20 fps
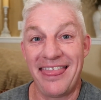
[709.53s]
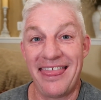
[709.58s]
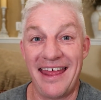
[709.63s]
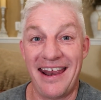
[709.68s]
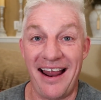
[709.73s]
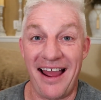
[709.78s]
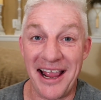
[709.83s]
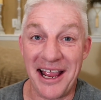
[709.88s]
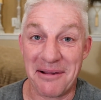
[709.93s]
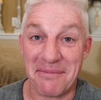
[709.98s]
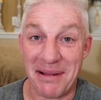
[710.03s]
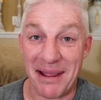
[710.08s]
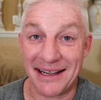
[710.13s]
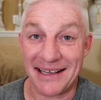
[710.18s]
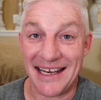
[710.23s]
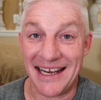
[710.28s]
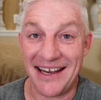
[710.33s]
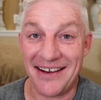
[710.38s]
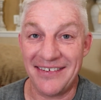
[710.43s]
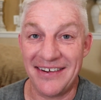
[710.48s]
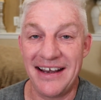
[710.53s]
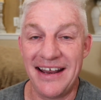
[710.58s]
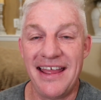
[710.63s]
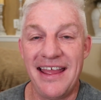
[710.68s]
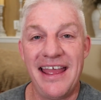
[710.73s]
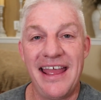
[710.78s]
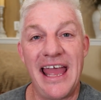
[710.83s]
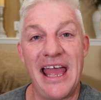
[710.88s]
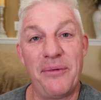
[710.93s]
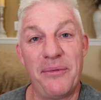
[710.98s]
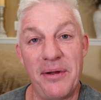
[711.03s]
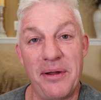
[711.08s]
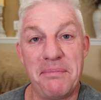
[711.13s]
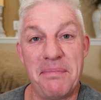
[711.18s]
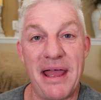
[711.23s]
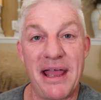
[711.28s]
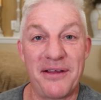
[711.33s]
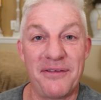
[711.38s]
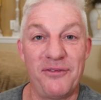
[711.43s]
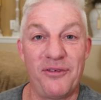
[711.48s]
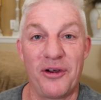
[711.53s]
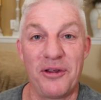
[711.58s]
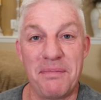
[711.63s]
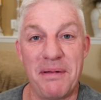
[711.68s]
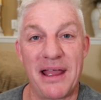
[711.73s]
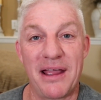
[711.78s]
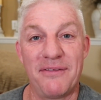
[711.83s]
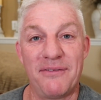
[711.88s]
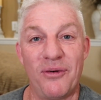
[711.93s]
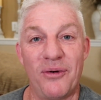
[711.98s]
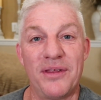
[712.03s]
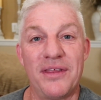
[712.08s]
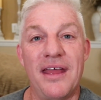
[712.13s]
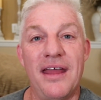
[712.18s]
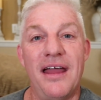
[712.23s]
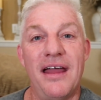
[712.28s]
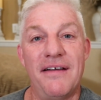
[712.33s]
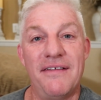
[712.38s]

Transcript: Then I got back to even, and we went back and forth, back and forth.